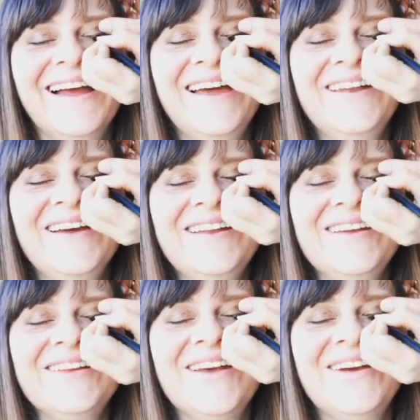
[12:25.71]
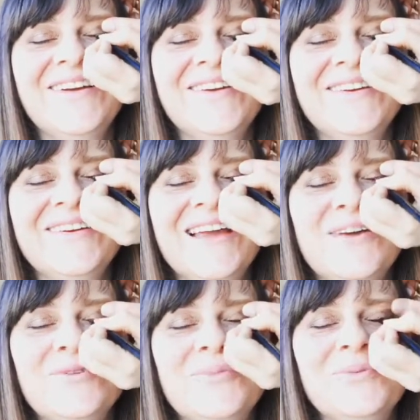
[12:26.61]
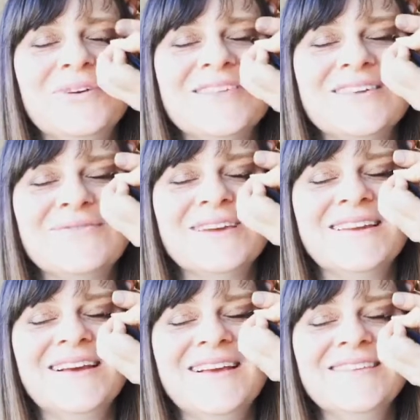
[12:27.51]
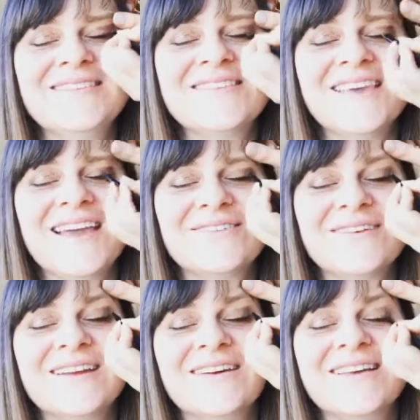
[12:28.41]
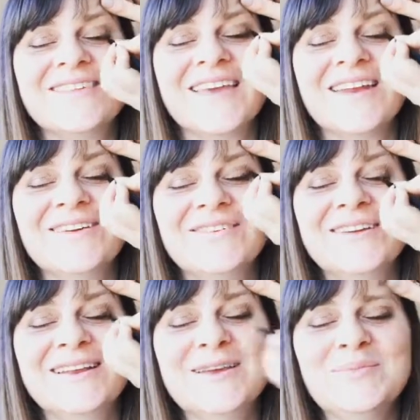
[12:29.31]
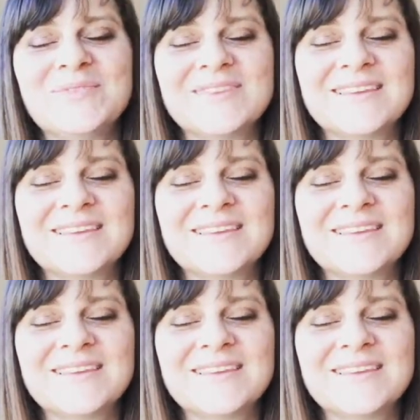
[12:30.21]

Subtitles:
And I don't know at what point she realised she had green eyeshadow on her lips.